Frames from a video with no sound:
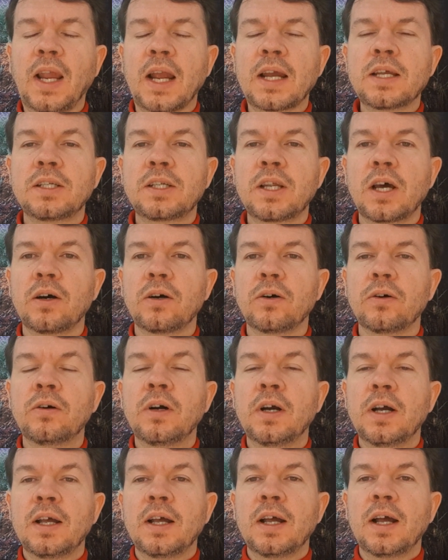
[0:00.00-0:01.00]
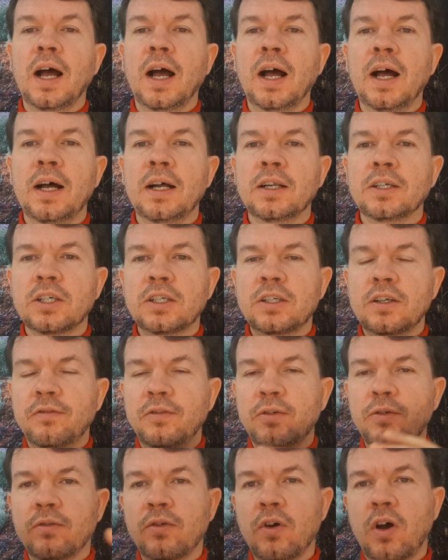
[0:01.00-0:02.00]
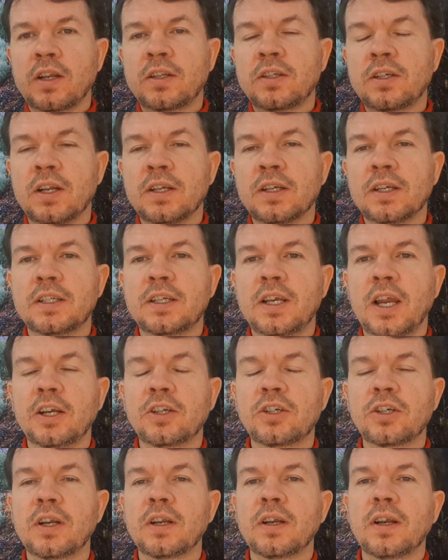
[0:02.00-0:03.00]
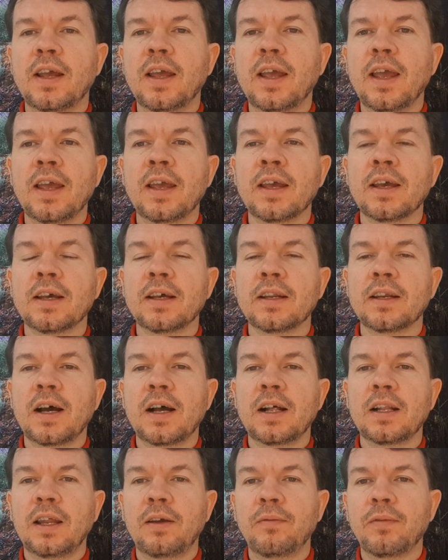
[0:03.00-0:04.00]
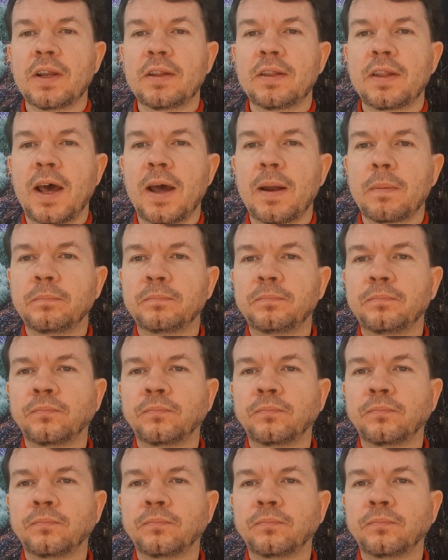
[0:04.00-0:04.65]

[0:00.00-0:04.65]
So just a few thoughts on distinction, and I'll leave it at that.